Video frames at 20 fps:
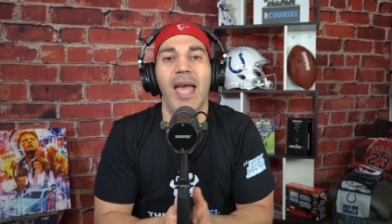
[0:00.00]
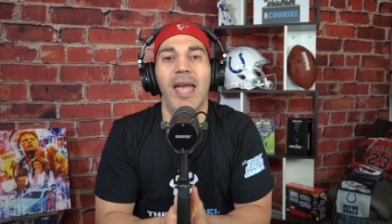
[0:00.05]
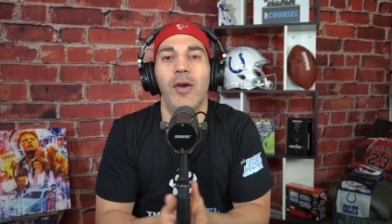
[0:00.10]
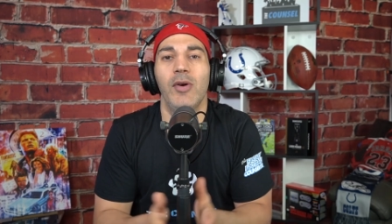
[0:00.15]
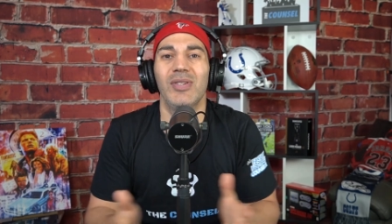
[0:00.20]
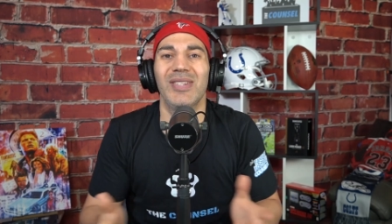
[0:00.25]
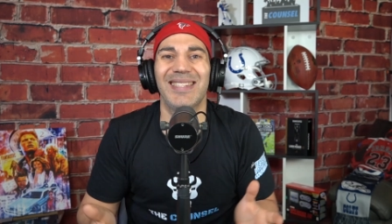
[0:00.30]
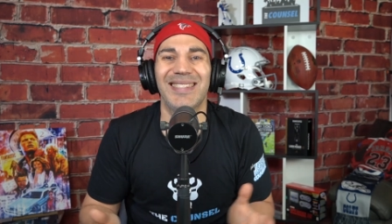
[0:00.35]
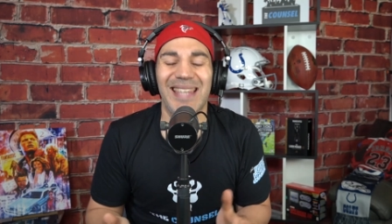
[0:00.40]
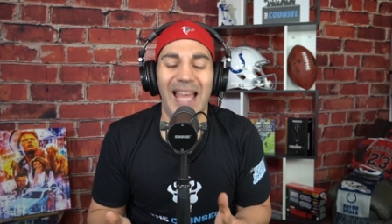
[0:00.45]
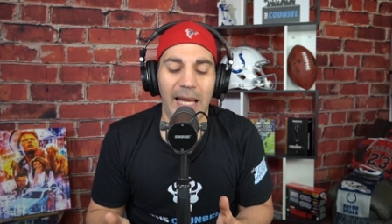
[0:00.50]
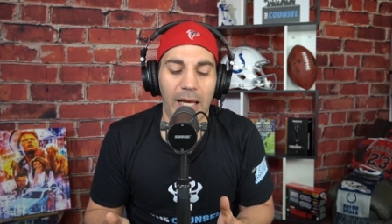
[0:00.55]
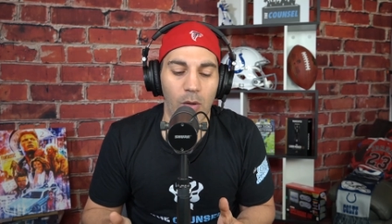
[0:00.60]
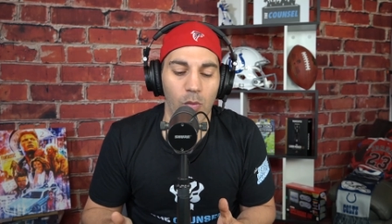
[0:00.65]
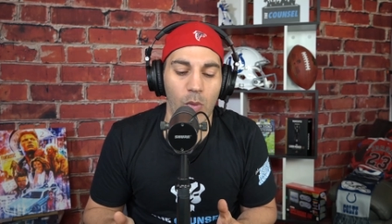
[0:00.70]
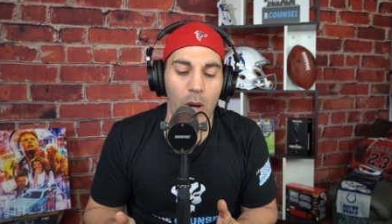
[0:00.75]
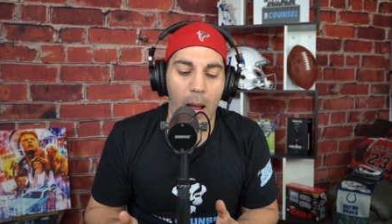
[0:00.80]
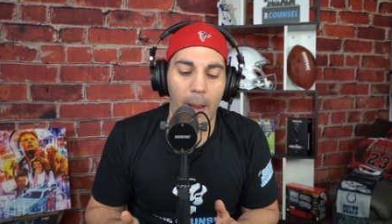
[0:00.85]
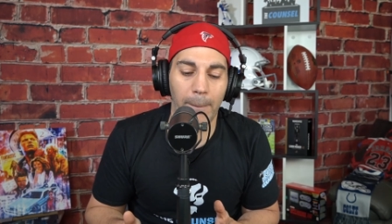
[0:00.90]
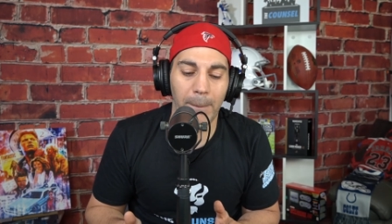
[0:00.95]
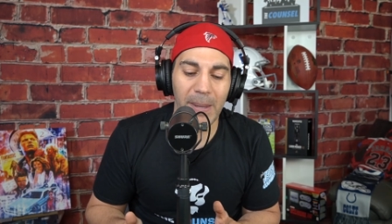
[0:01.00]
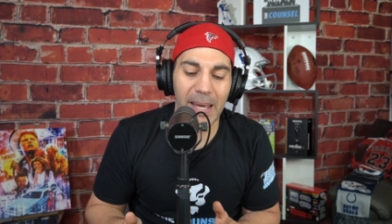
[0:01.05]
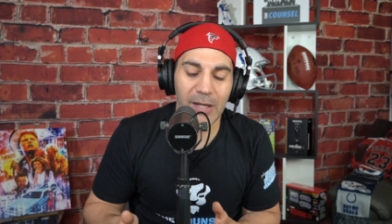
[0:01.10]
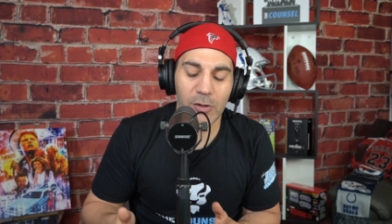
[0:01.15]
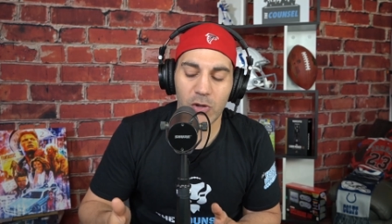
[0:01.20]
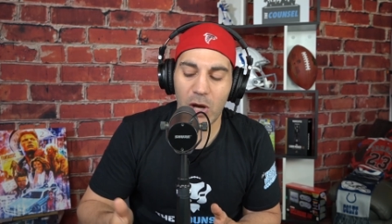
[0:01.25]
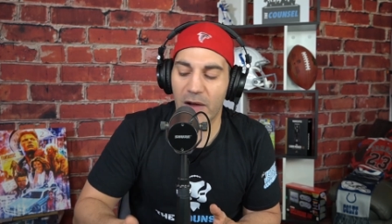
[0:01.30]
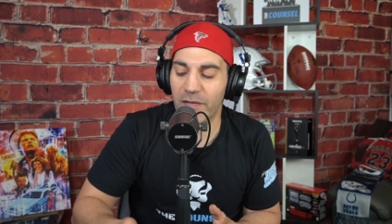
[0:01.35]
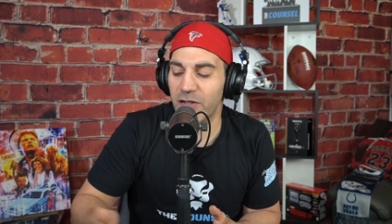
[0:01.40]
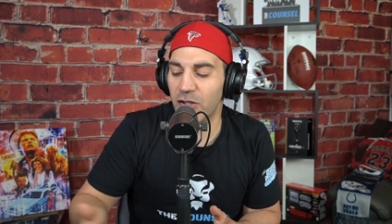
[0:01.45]
he was a second round pick,
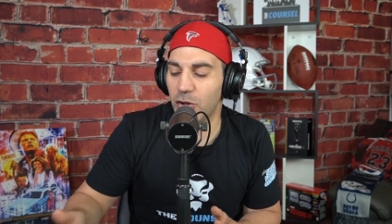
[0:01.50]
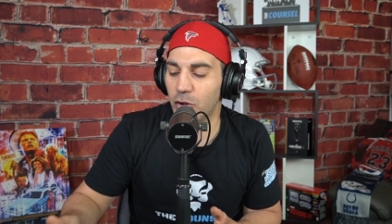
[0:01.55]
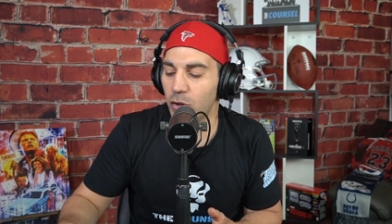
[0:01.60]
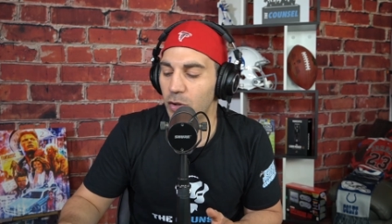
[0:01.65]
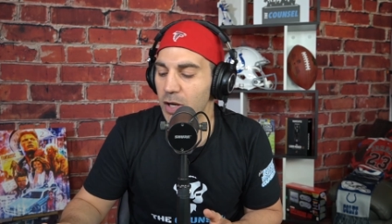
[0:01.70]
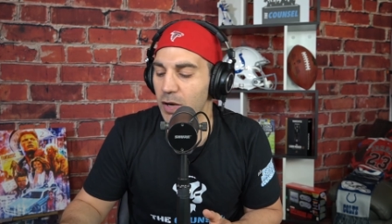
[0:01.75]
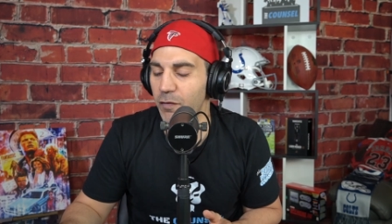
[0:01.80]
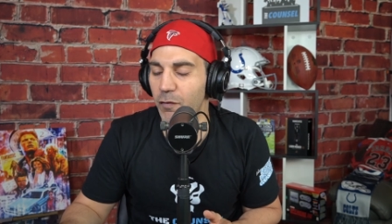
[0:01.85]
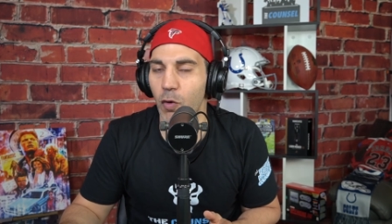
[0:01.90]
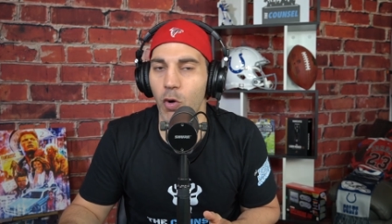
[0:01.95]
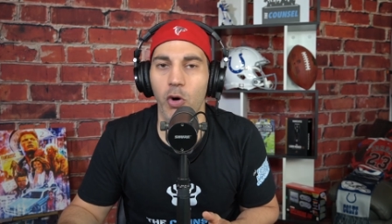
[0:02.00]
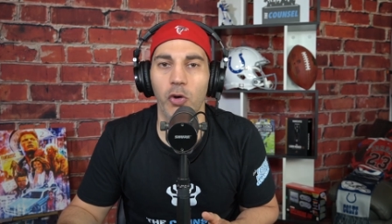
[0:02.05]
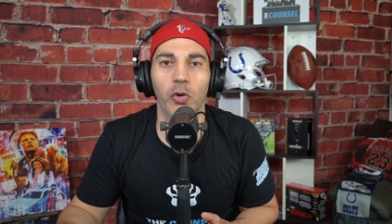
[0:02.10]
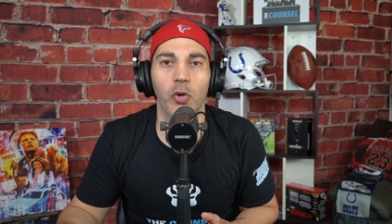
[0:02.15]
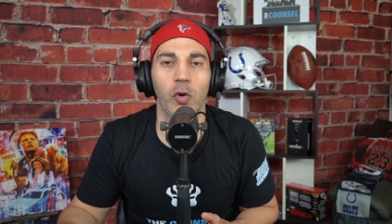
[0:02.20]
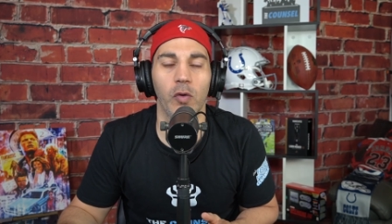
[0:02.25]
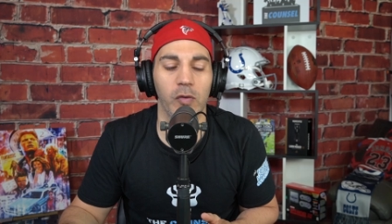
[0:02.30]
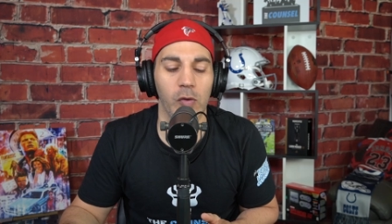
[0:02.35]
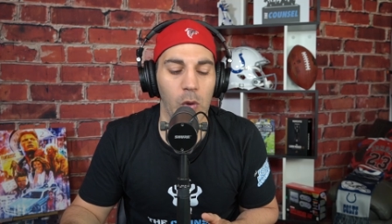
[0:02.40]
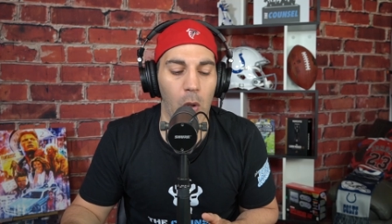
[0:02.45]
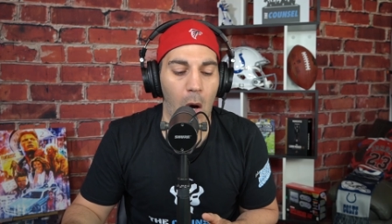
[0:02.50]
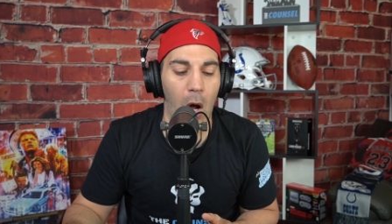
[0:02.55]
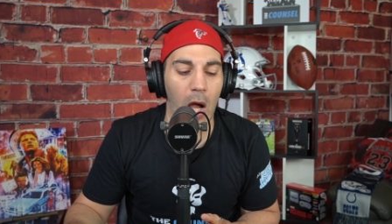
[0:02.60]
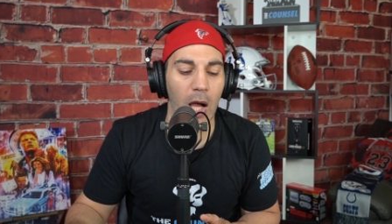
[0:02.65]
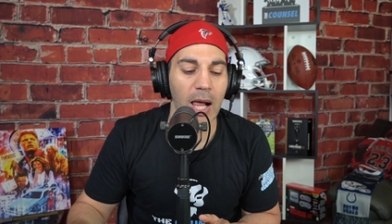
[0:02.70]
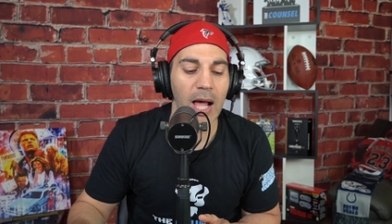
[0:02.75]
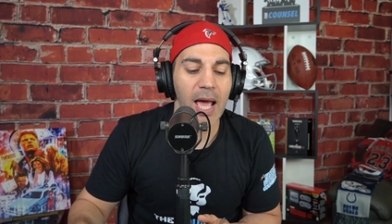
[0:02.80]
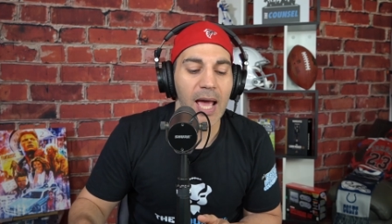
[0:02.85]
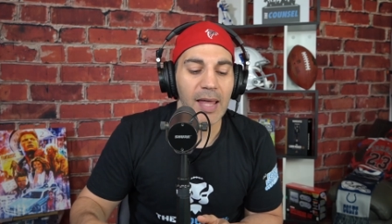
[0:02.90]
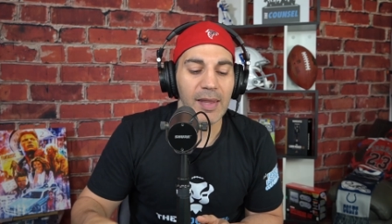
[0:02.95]
drafted 34th
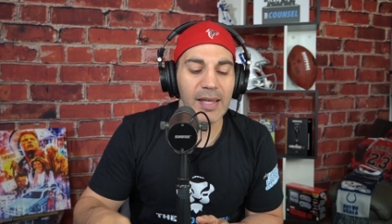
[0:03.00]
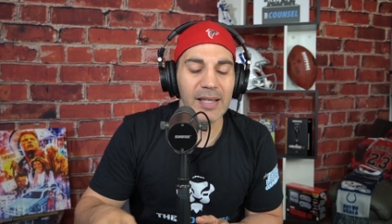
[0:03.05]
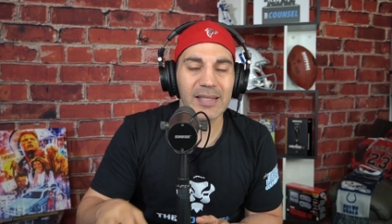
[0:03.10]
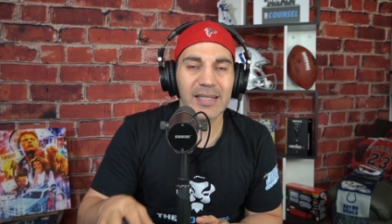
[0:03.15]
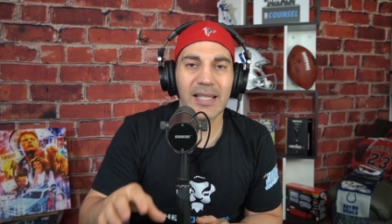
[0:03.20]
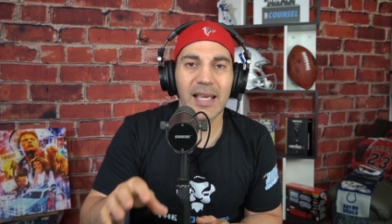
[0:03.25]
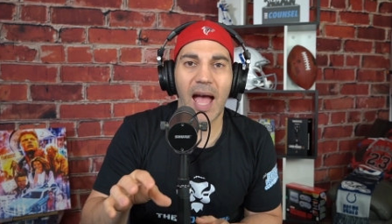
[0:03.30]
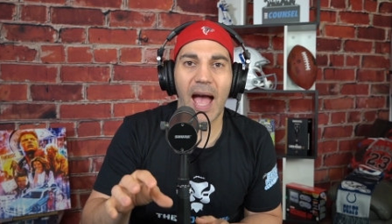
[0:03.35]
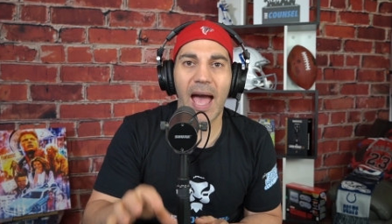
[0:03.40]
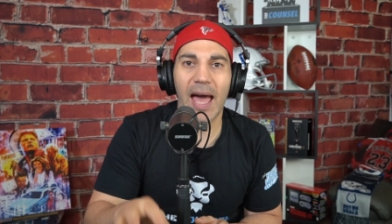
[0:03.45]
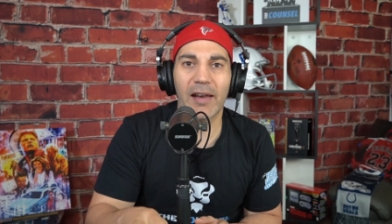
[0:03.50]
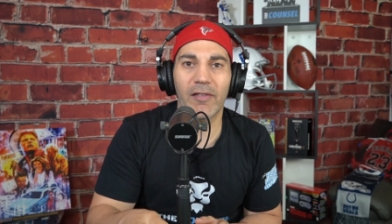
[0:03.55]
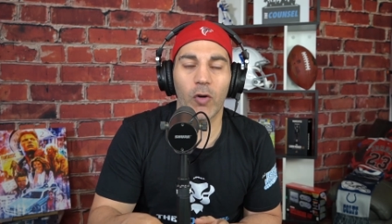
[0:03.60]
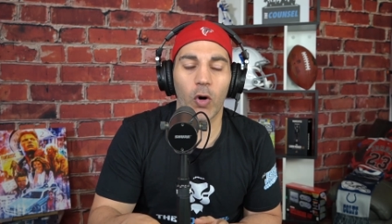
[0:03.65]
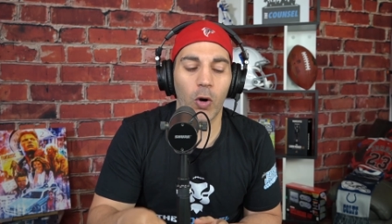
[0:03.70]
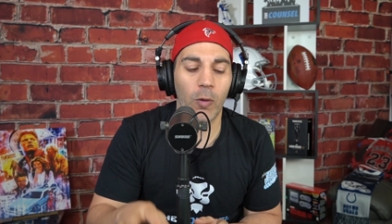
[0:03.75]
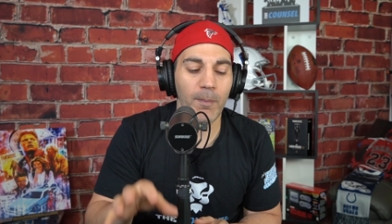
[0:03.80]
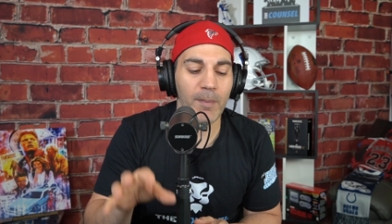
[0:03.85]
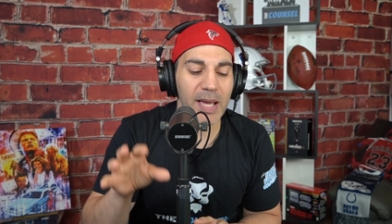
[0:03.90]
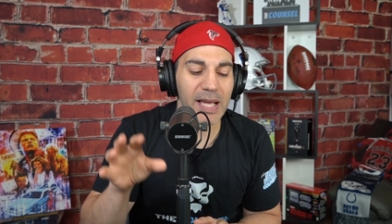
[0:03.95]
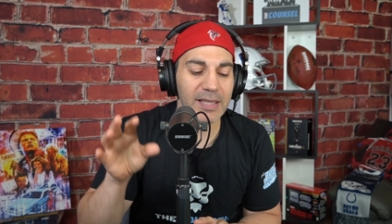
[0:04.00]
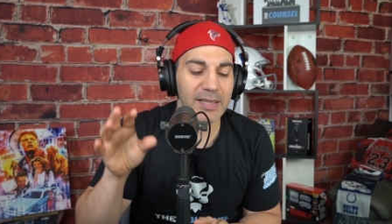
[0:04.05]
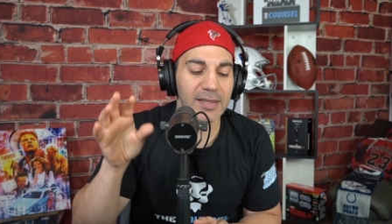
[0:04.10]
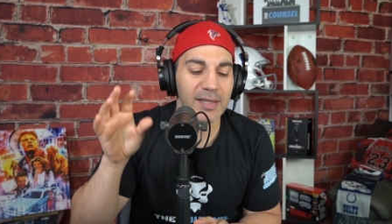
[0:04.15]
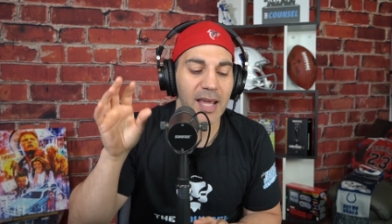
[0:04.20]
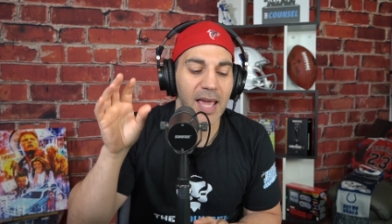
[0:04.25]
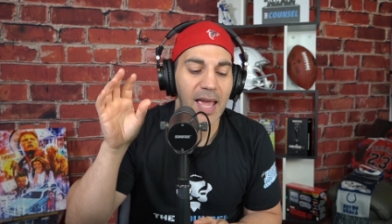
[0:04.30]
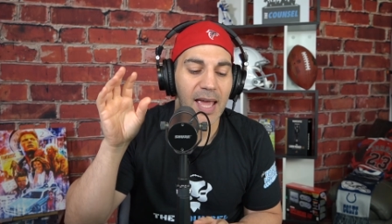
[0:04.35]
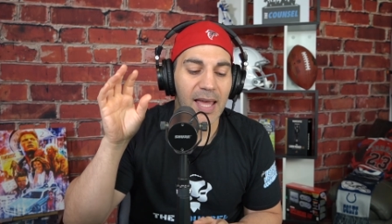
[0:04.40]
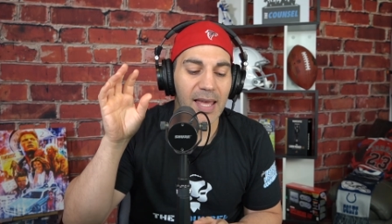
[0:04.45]
overall. This is a guy out of Ole Miss